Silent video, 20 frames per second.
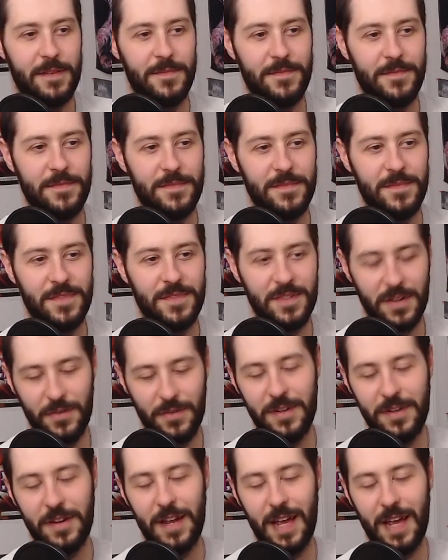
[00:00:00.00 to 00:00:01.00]
So when
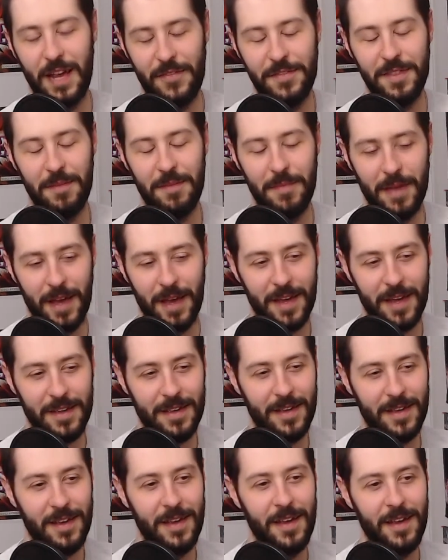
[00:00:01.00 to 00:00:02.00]
you're half in the bag,
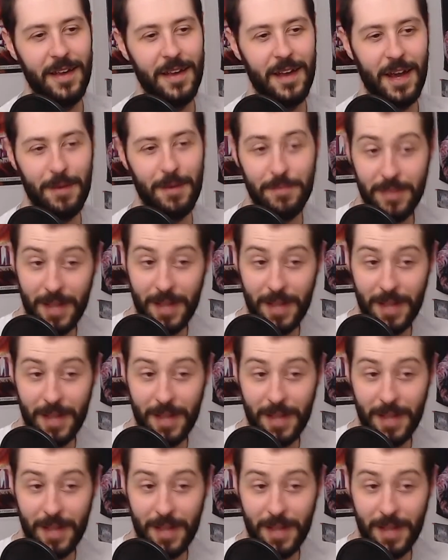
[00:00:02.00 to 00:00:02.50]
I'd probably